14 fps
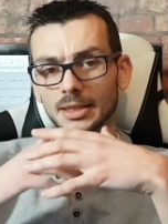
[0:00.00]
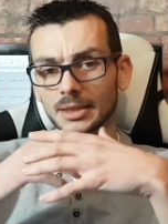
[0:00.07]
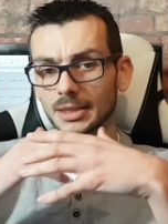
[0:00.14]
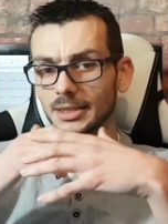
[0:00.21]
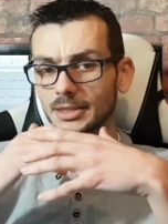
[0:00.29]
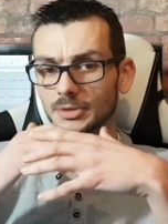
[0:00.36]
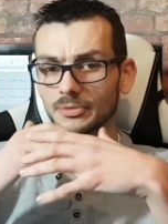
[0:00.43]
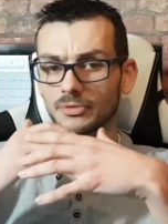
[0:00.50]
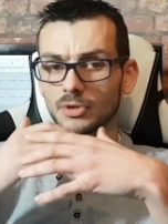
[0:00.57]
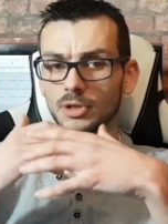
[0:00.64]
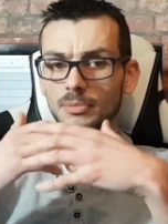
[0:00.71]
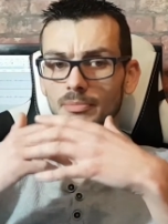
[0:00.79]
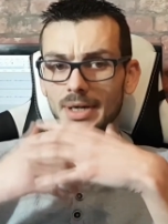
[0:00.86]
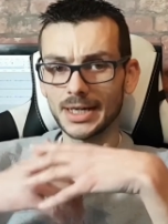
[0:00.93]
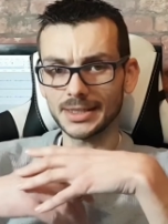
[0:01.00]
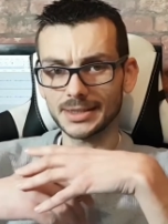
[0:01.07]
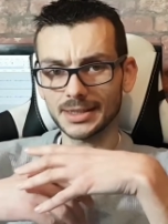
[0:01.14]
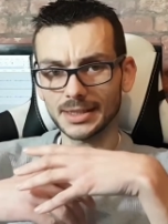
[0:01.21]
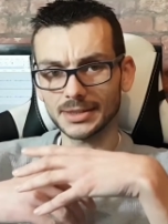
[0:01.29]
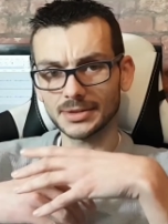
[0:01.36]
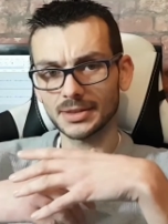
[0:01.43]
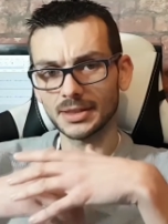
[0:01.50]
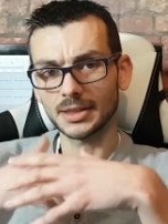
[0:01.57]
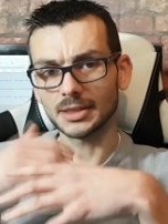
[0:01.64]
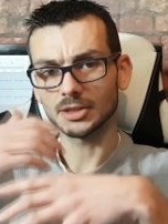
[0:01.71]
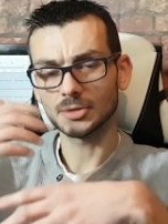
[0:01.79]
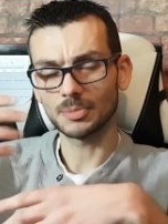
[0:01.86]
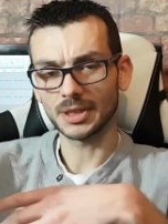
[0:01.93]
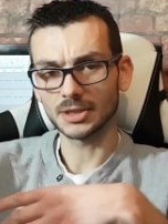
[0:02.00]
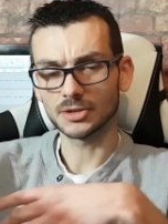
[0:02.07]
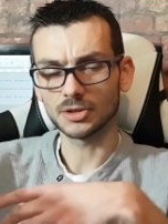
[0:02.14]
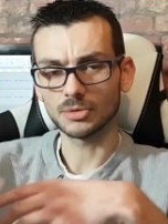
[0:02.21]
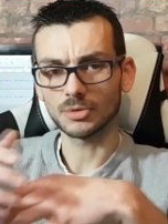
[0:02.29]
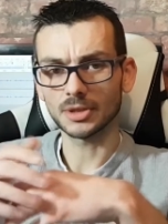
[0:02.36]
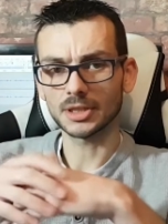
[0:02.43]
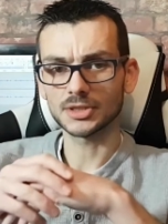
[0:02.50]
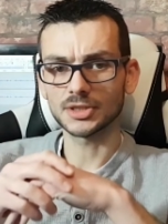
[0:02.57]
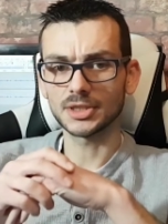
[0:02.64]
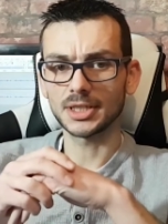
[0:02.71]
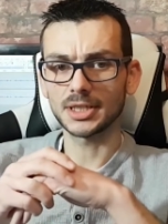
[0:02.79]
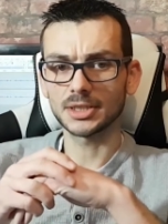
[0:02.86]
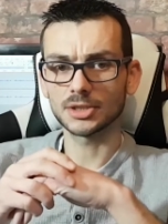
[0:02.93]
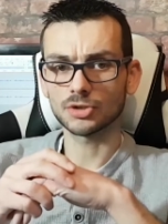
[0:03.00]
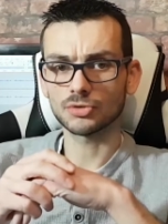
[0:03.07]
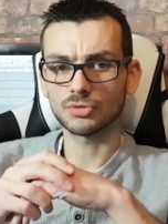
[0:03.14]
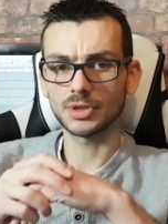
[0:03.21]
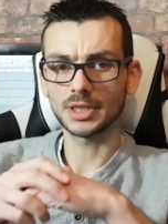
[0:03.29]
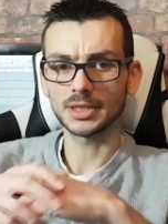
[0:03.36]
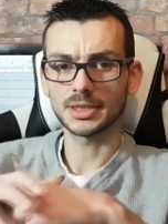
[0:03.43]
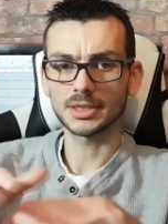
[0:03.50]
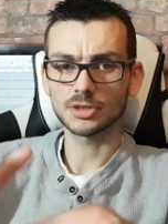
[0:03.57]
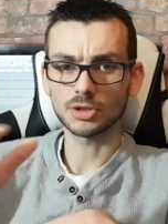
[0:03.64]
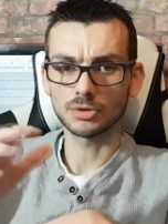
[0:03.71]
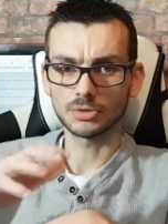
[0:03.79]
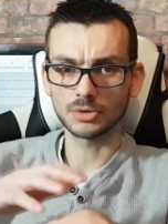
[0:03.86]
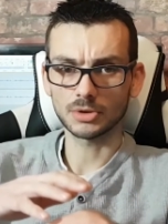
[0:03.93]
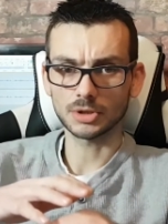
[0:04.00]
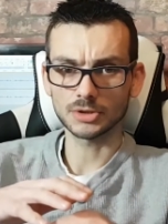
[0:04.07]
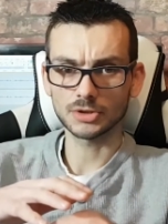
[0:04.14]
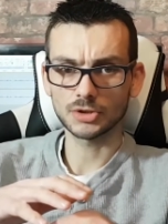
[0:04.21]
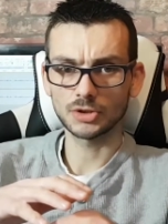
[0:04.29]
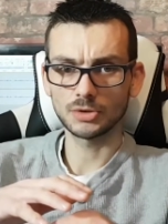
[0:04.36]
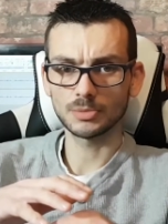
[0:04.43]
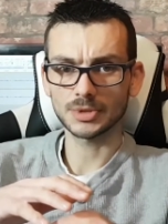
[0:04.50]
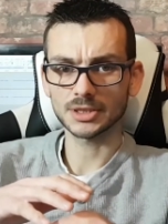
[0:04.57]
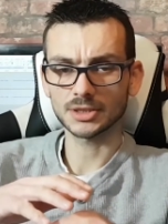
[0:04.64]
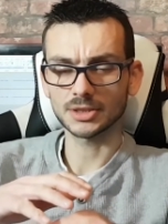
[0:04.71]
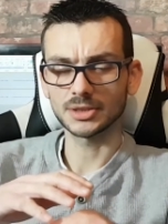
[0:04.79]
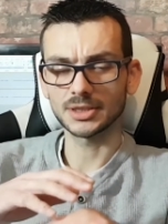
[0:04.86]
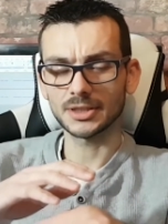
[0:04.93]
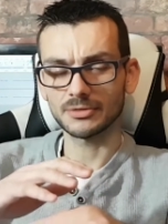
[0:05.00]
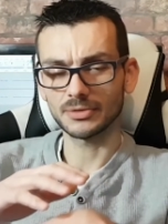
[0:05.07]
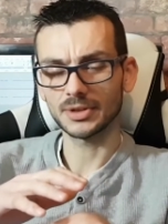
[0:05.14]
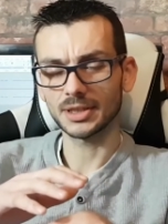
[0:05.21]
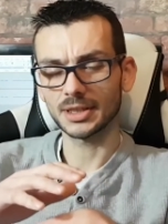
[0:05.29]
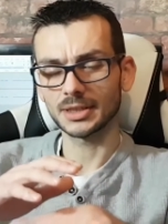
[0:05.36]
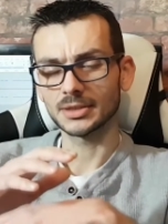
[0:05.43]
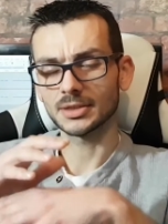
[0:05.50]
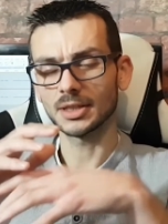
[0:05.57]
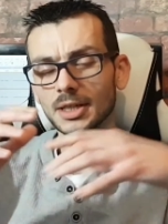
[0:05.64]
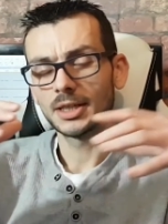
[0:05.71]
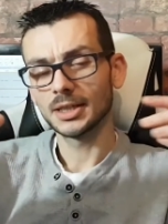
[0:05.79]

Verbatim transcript: at least from my testing and speaking to others in the industry and then talking to consumers and different things,